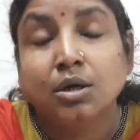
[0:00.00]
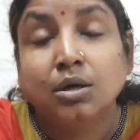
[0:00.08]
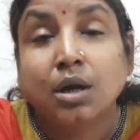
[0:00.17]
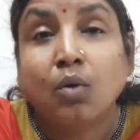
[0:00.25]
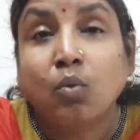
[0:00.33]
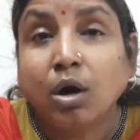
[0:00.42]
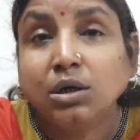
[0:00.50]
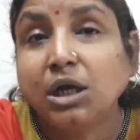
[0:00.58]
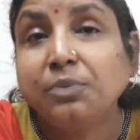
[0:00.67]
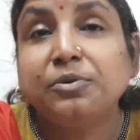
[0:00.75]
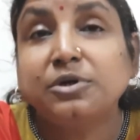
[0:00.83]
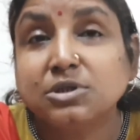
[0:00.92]
Now, what
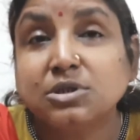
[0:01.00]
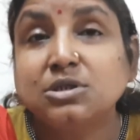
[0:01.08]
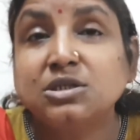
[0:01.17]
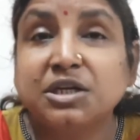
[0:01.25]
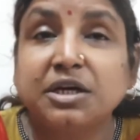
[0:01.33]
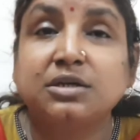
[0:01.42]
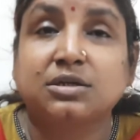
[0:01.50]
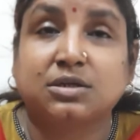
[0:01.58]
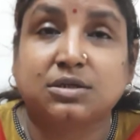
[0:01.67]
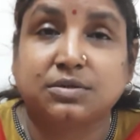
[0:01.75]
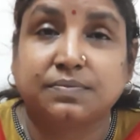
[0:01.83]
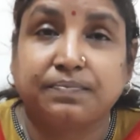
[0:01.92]
that person says?
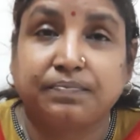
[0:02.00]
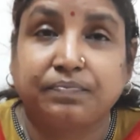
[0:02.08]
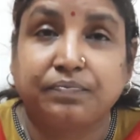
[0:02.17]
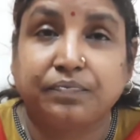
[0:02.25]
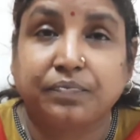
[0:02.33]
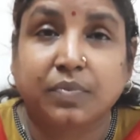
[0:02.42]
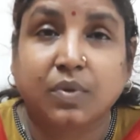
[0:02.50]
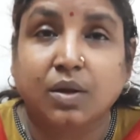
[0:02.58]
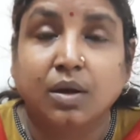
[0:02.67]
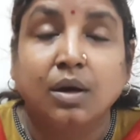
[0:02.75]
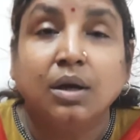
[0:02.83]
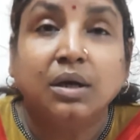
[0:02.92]

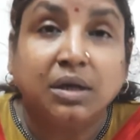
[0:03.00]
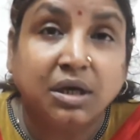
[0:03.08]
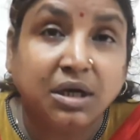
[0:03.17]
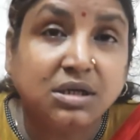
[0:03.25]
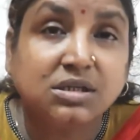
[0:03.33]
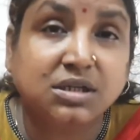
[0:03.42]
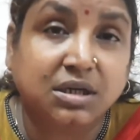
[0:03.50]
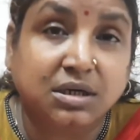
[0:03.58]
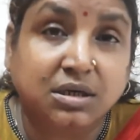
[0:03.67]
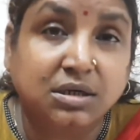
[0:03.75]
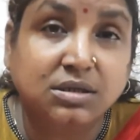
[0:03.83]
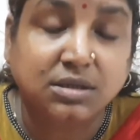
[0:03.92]
He
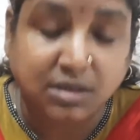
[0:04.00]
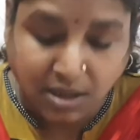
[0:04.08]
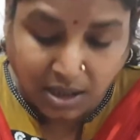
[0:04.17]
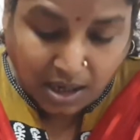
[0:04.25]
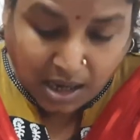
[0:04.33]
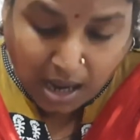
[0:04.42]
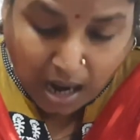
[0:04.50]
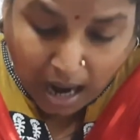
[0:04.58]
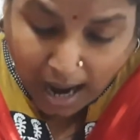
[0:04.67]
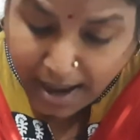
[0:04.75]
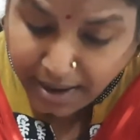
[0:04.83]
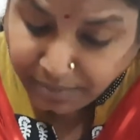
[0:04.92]
says,
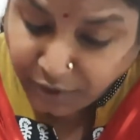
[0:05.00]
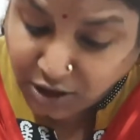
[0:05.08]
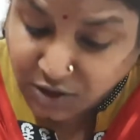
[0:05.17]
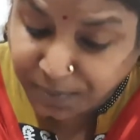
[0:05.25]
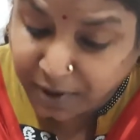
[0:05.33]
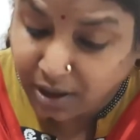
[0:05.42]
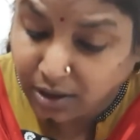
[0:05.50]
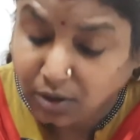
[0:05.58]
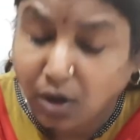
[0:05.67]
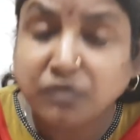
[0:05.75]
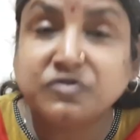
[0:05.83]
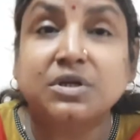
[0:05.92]
"I am the spirit
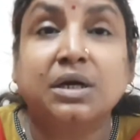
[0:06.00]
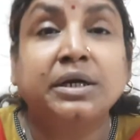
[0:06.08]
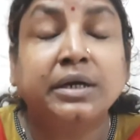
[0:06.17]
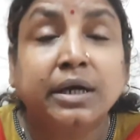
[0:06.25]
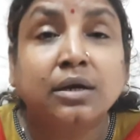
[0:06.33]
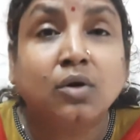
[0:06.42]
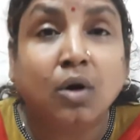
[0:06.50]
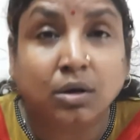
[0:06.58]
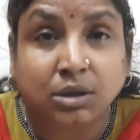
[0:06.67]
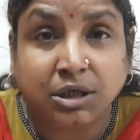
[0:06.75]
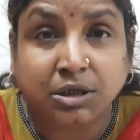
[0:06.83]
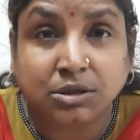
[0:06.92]
of Sunnydale
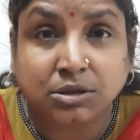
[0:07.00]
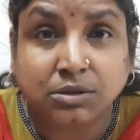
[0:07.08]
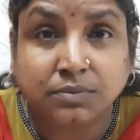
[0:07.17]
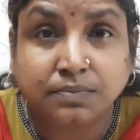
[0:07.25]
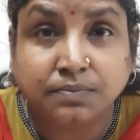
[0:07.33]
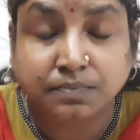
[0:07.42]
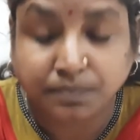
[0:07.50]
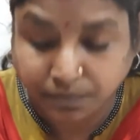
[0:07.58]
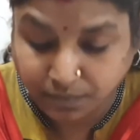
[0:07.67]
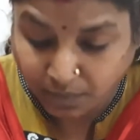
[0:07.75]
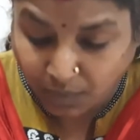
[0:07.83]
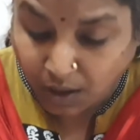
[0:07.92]
Cottage.
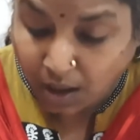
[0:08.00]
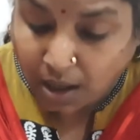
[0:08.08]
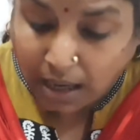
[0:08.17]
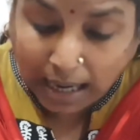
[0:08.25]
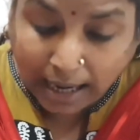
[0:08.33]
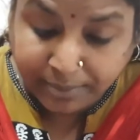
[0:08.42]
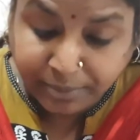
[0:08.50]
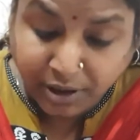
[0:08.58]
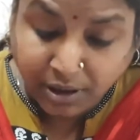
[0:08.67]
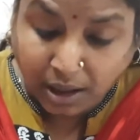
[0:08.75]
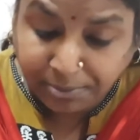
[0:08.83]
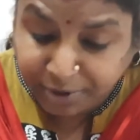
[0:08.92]
I have been
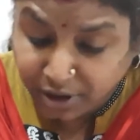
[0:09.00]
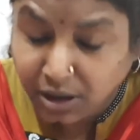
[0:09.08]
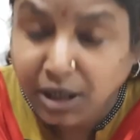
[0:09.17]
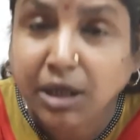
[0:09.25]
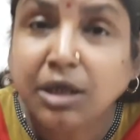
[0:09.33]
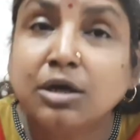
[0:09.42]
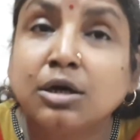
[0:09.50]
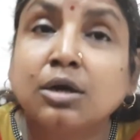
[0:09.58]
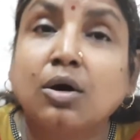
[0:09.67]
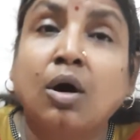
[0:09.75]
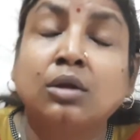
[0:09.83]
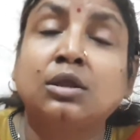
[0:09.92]
appearing here
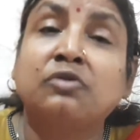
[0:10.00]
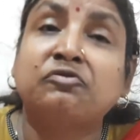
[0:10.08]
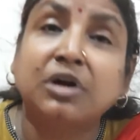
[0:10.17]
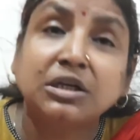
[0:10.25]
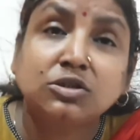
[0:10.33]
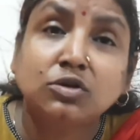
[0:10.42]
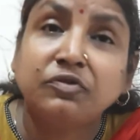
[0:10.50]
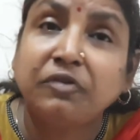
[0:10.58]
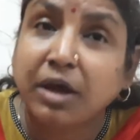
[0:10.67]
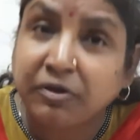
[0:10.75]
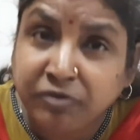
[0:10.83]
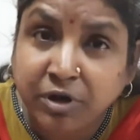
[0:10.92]
on the first of
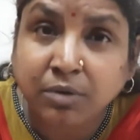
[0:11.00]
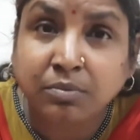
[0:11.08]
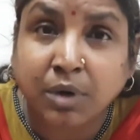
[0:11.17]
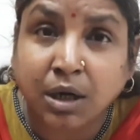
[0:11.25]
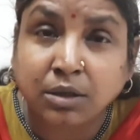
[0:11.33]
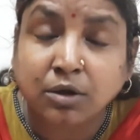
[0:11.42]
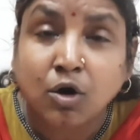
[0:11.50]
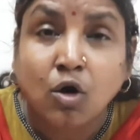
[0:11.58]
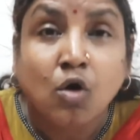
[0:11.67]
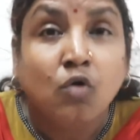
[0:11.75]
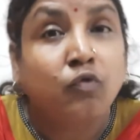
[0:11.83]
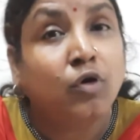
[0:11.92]
every month
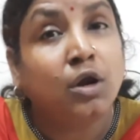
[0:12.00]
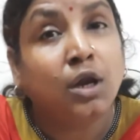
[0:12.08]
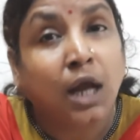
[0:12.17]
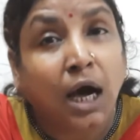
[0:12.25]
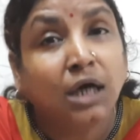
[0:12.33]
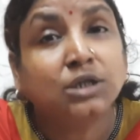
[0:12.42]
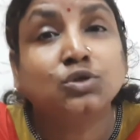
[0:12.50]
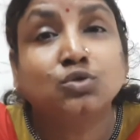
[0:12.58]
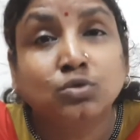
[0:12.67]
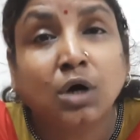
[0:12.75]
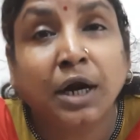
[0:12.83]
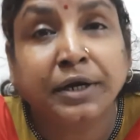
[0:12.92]
for last
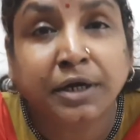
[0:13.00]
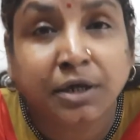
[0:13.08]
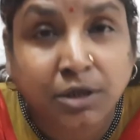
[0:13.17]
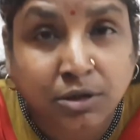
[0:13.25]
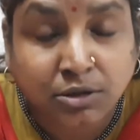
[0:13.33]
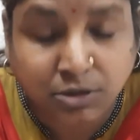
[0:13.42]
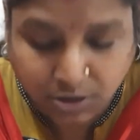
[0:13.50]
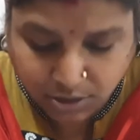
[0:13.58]
200 years."